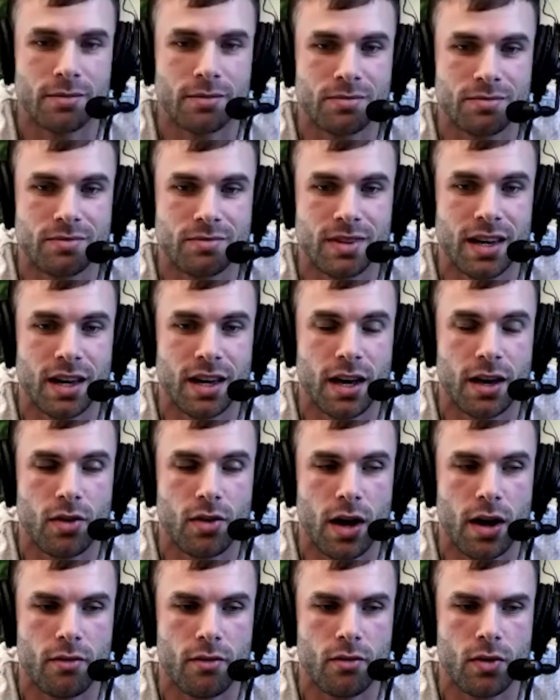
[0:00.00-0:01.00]
Yeah.
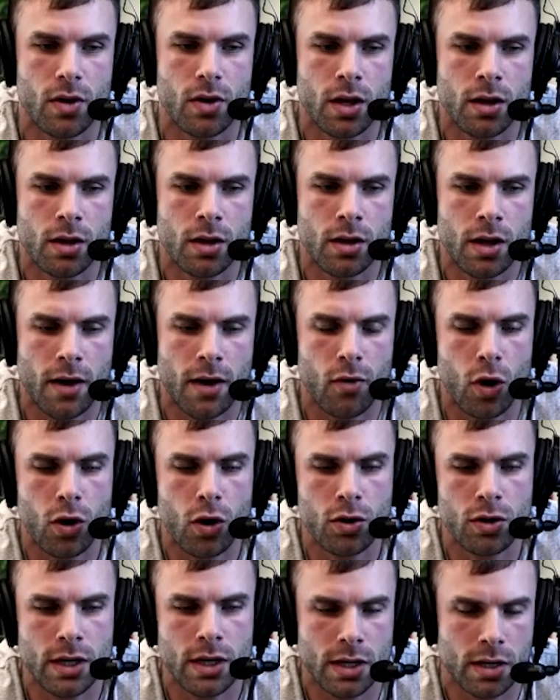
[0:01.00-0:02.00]
I've
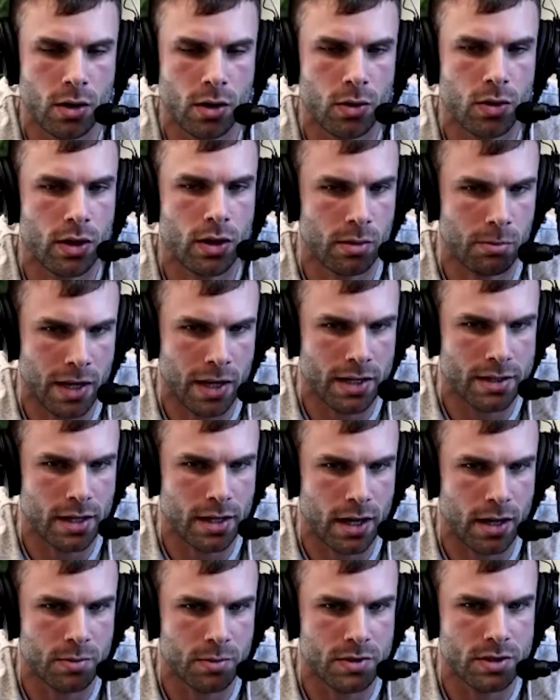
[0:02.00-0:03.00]
heard the ego thing many
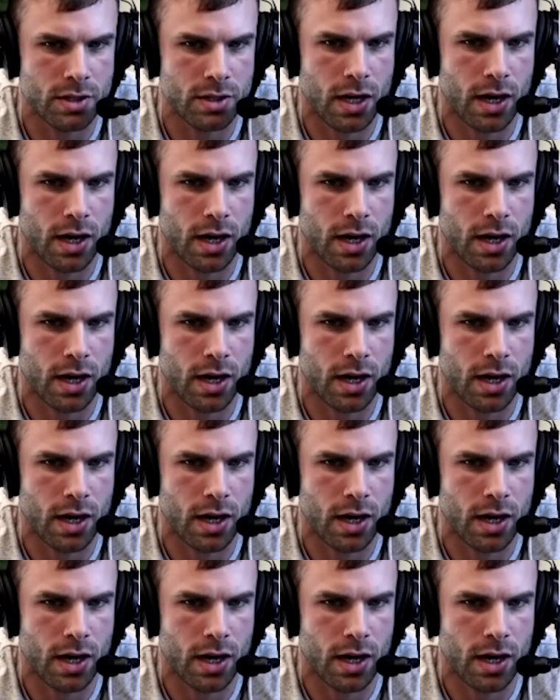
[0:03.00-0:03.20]
times.